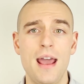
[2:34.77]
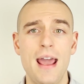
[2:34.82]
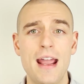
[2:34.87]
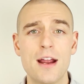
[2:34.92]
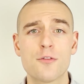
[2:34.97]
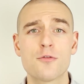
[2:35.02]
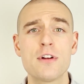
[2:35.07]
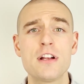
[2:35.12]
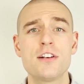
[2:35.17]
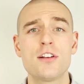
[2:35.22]

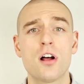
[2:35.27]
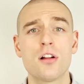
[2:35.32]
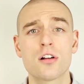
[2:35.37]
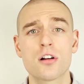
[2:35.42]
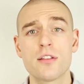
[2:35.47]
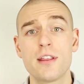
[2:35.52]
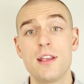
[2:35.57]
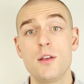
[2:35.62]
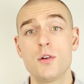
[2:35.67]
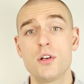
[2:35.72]
Every
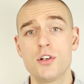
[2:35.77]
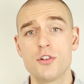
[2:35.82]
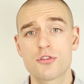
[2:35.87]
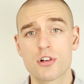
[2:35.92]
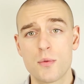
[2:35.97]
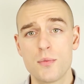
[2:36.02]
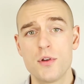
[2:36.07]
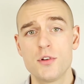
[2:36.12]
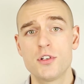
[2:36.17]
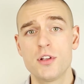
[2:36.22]
dollar that you
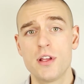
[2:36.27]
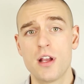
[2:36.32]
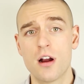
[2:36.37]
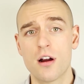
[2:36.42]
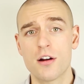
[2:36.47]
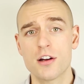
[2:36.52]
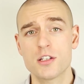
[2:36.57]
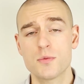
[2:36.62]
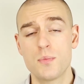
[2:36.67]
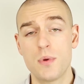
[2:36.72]
contribute to the
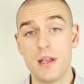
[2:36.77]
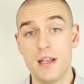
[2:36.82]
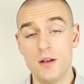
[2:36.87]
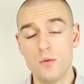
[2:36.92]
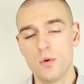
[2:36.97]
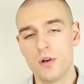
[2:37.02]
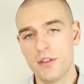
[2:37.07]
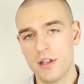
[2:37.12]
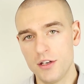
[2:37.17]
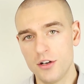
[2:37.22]

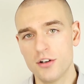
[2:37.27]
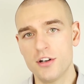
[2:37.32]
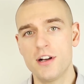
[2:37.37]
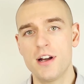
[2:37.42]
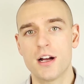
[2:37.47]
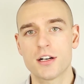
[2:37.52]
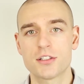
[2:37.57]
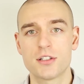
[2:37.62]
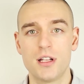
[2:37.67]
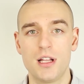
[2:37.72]
RRSP within your
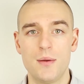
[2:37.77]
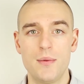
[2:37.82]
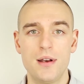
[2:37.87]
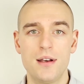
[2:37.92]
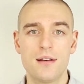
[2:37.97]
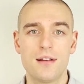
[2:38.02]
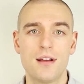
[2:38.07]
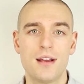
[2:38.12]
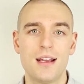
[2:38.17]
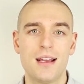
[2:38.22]
deduction
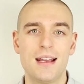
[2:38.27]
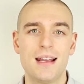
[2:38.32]
limit